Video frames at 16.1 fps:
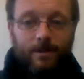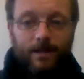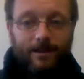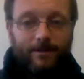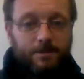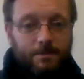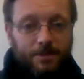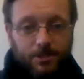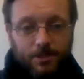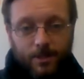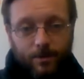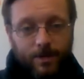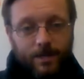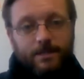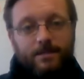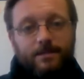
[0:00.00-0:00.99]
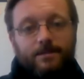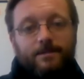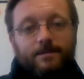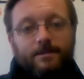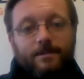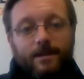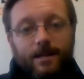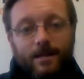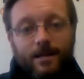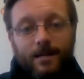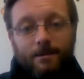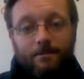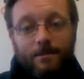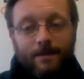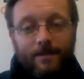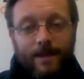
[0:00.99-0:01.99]
They can have as much as they want,
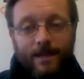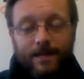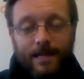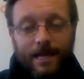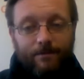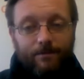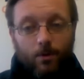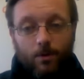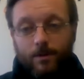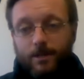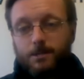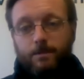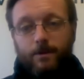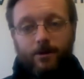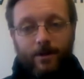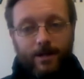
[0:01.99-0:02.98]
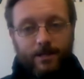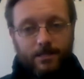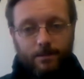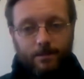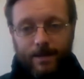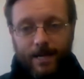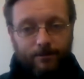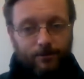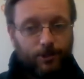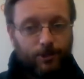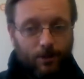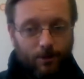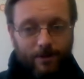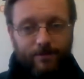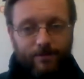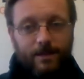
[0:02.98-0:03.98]
and they can have the whole experience, the band, the
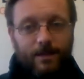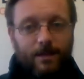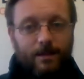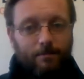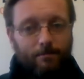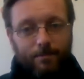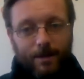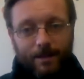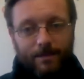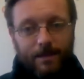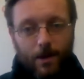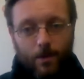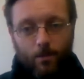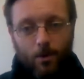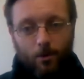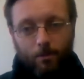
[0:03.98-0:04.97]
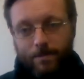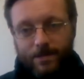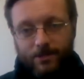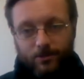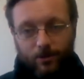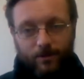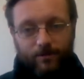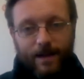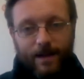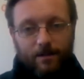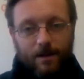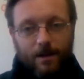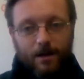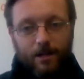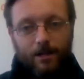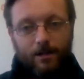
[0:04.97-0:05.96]
show, everything. But they won't be served
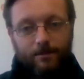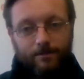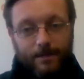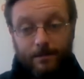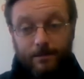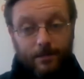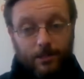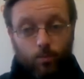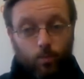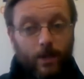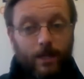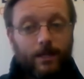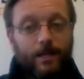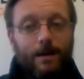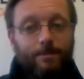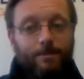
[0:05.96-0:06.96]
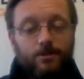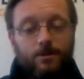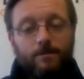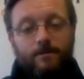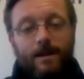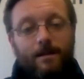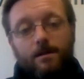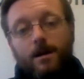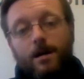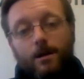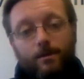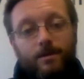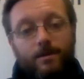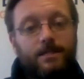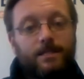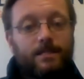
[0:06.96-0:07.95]
alcohol. They will not be served alcohol
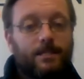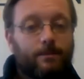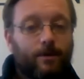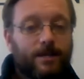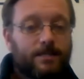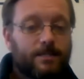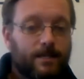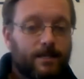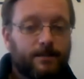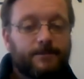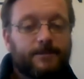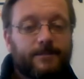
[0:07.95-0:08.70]
with a DD bracelet on.